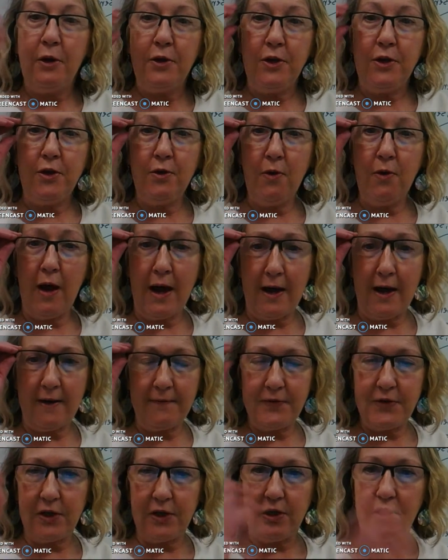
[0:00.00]
You
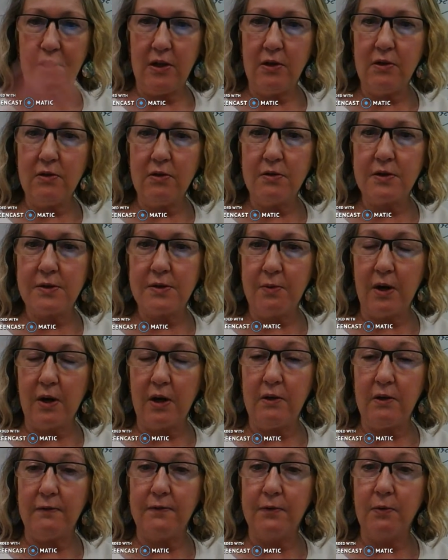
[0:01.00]
have to use
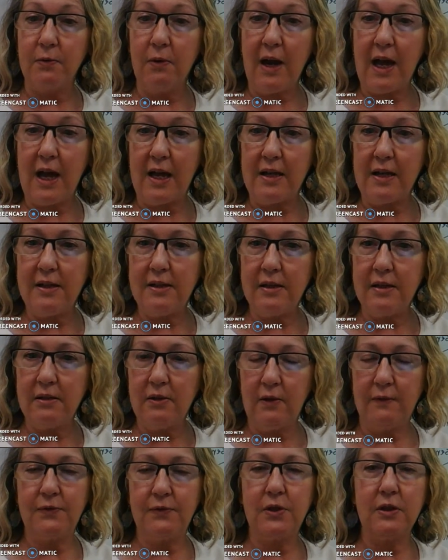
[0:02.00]
what you've read,
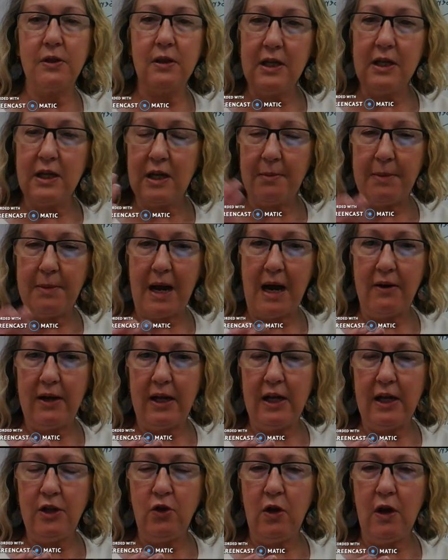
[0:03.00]
you have to think about
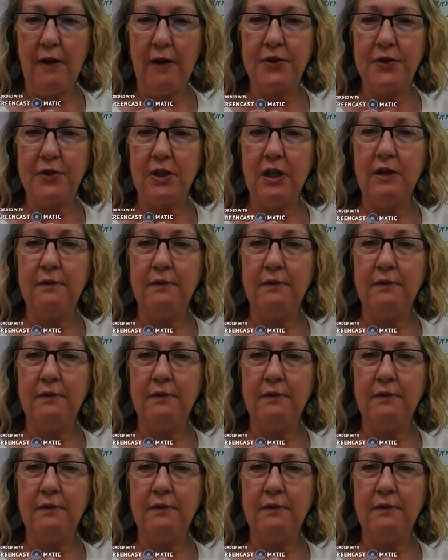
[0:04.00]
it, and you have to